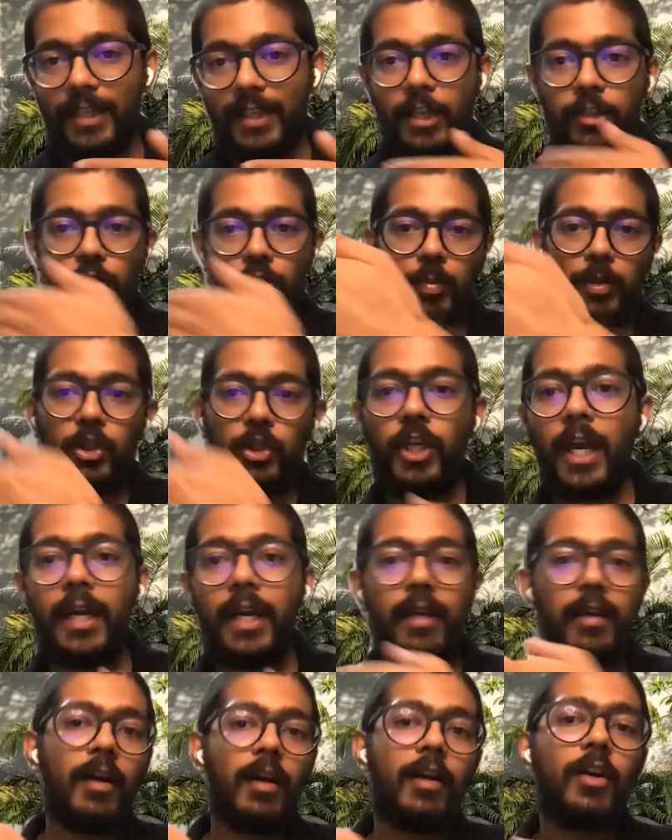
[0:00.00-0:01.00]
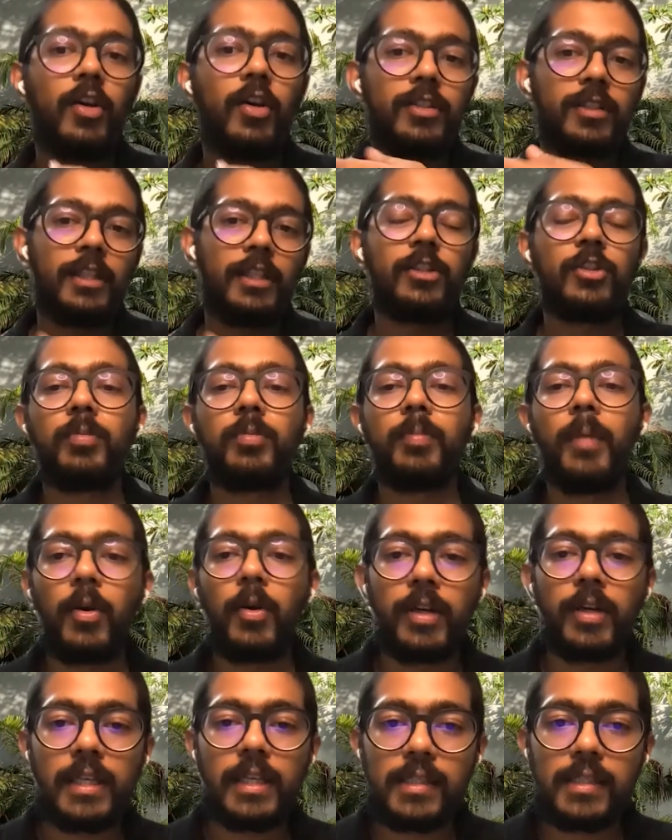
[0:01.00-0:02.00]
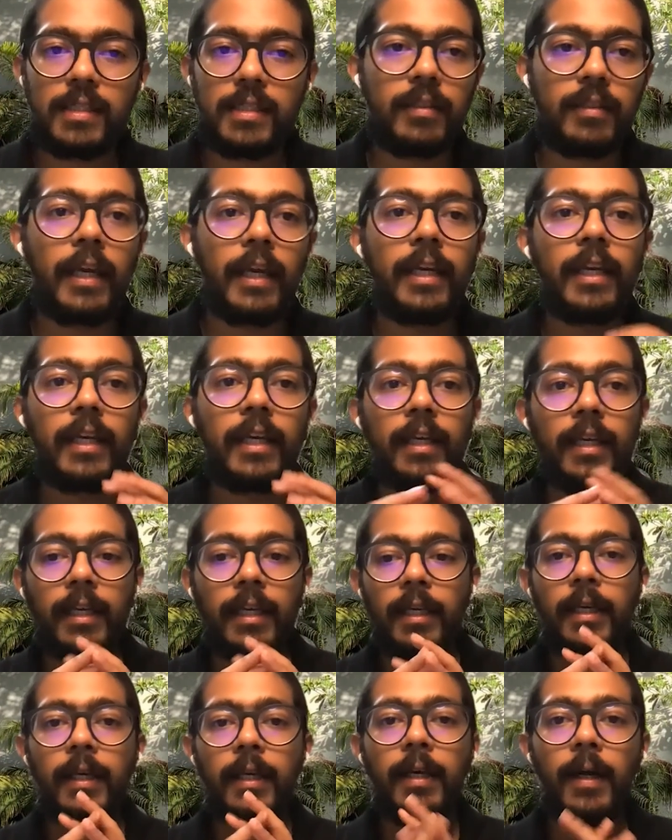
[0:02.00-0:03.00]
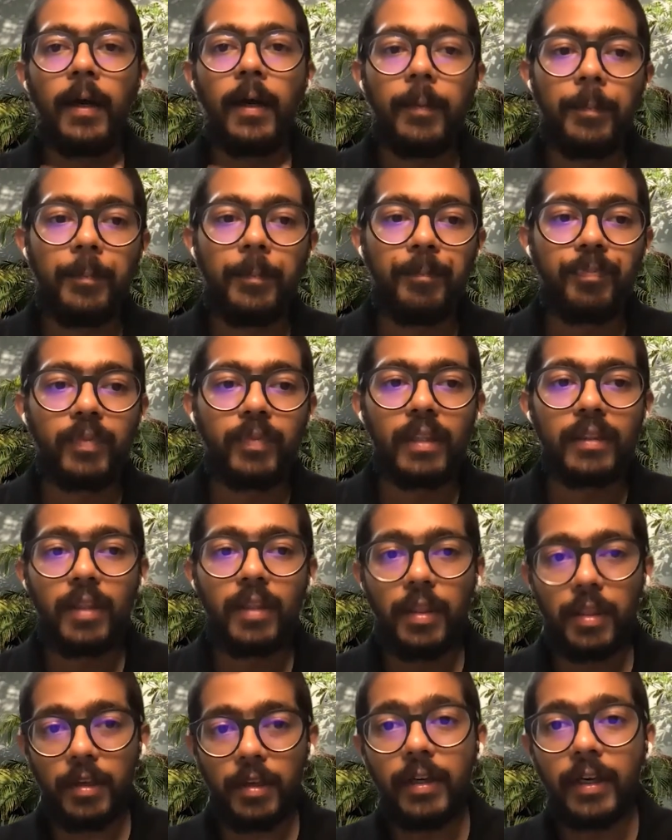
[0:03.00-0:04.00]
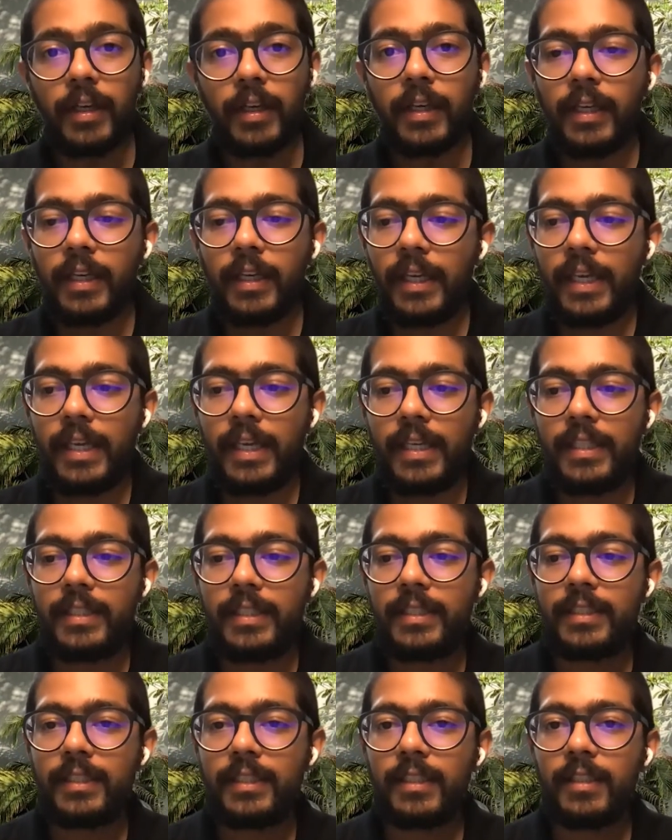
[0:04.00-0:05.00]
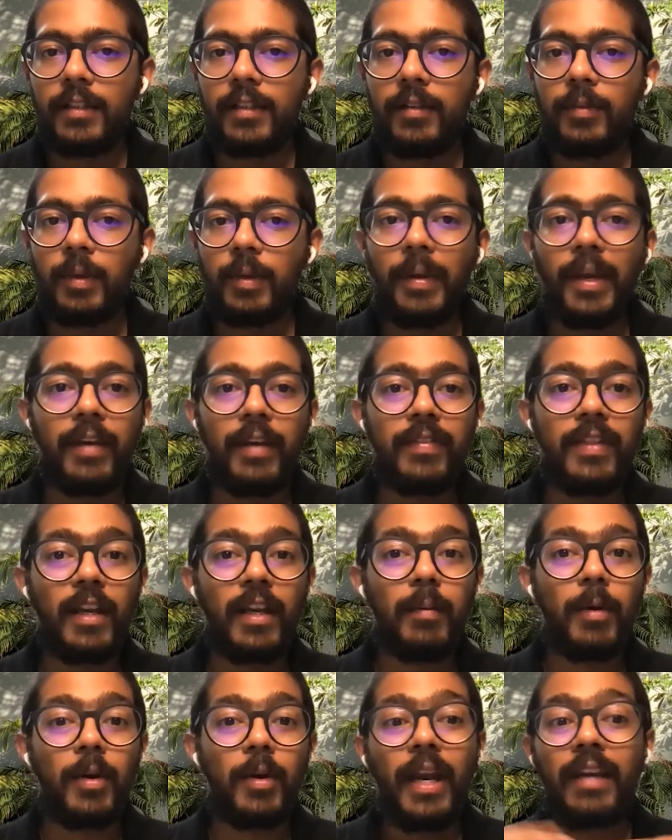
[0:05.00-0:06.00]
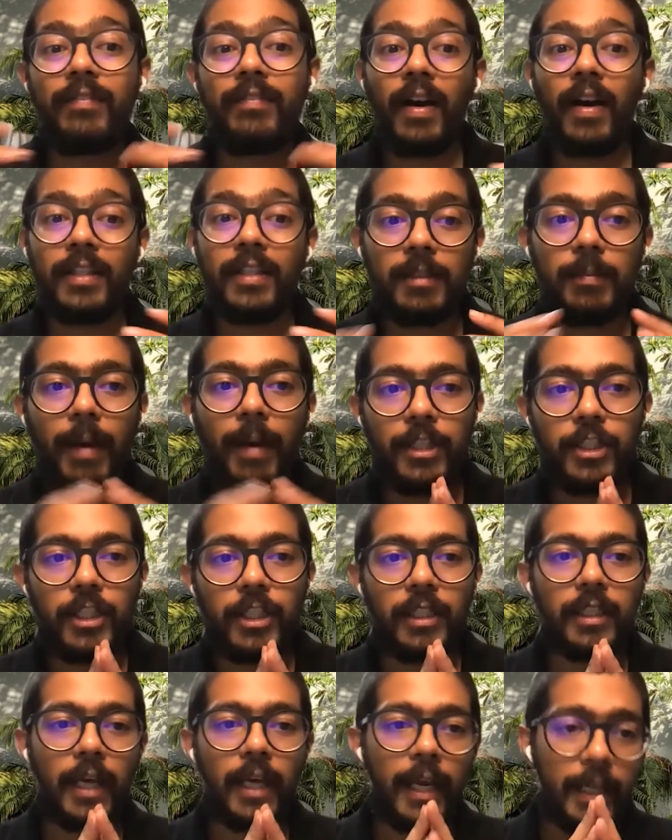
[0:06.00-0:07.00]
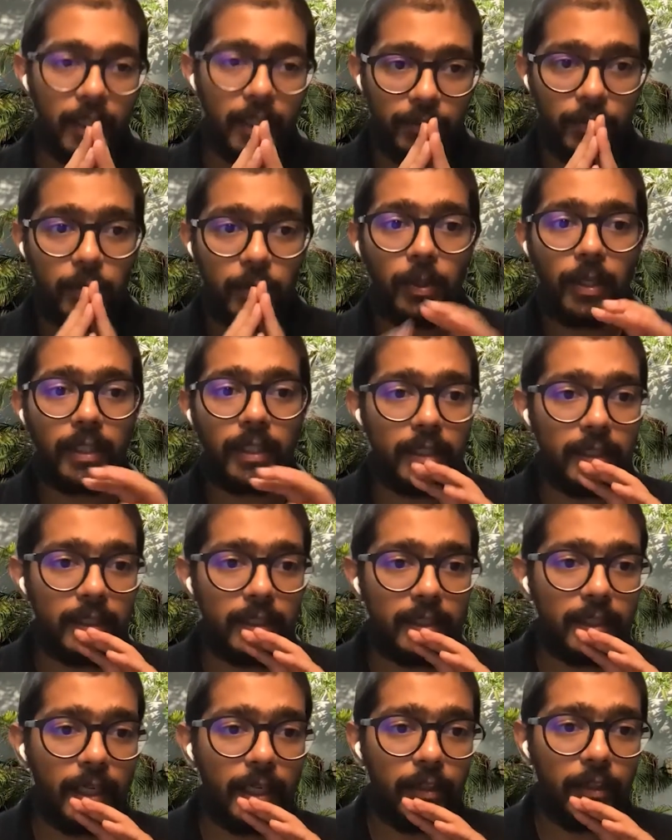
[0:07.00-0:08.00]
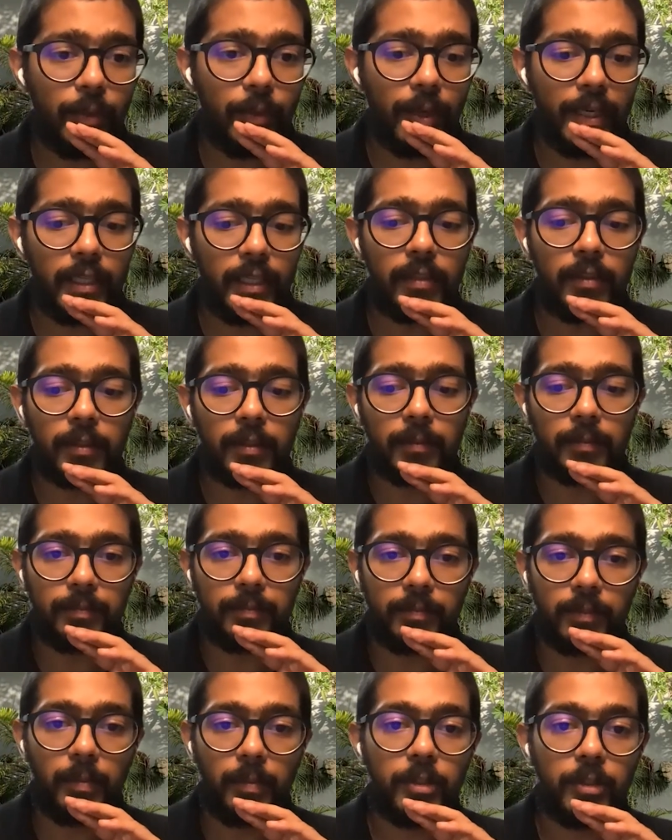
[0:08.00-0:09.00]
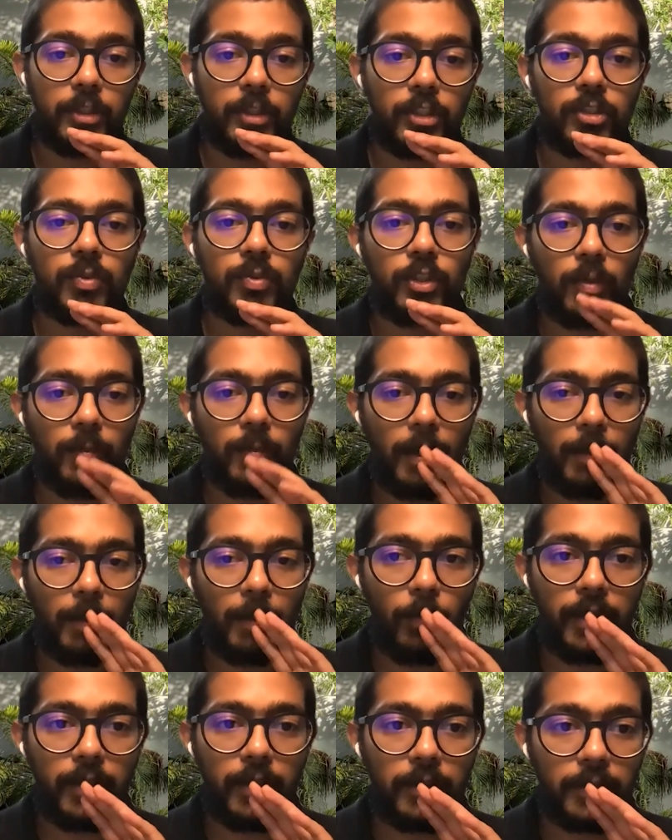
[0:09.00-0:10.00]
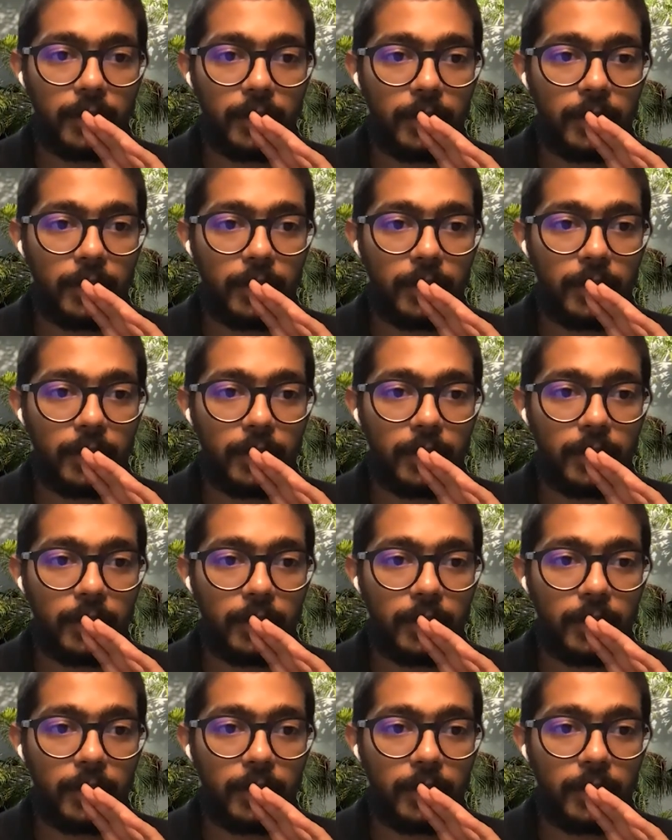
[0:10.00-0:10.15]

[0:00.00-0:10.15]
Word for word: that has to be shared across these two boundaries, right? The third is when we kind of think about advanced batching, right? If you look at this kind of query here, just switch on my pointer.